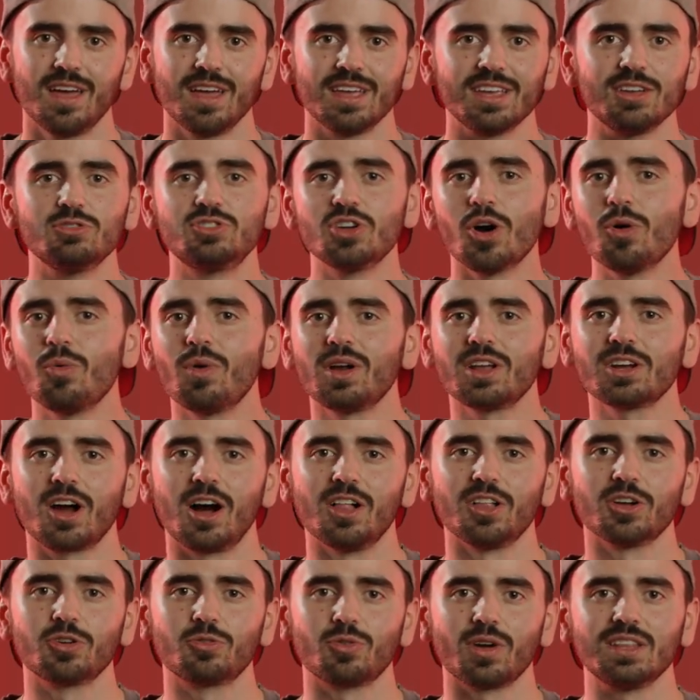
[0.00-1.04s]
You don't want to
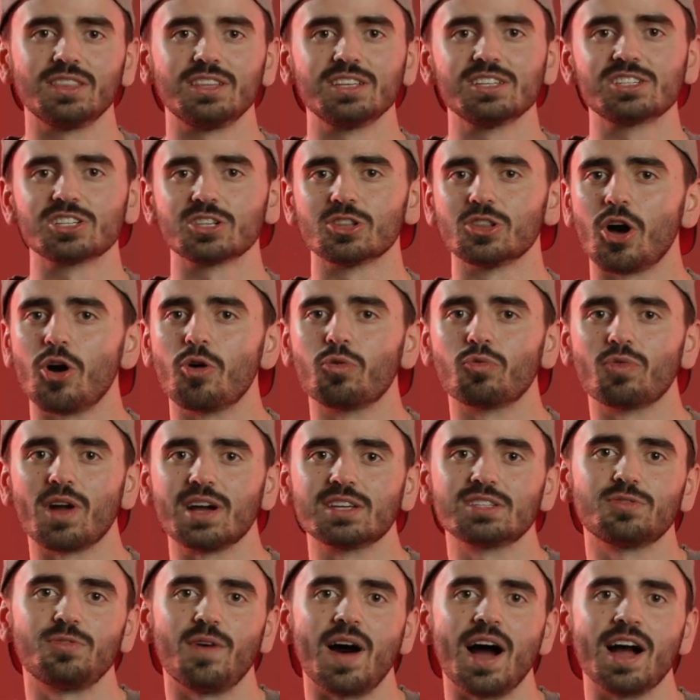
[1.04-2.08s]
color grade these low
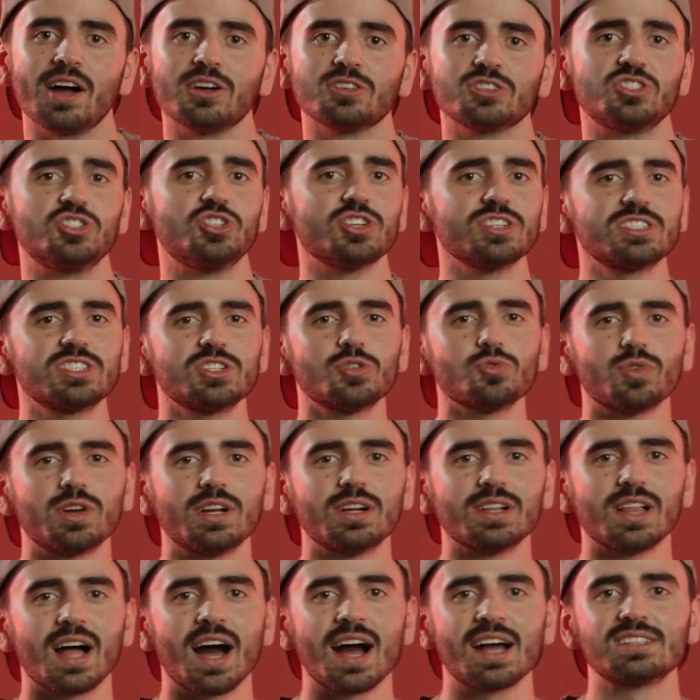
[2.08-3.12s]
res files just to
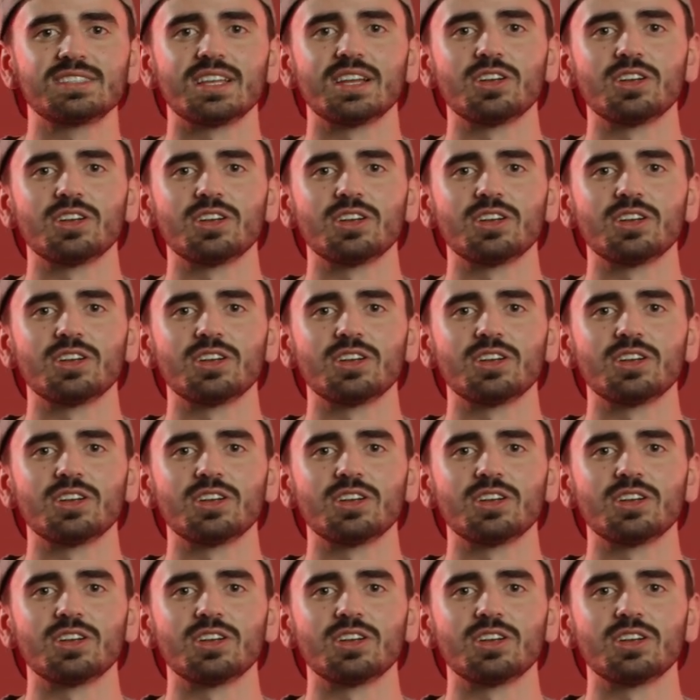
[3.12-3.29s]
realize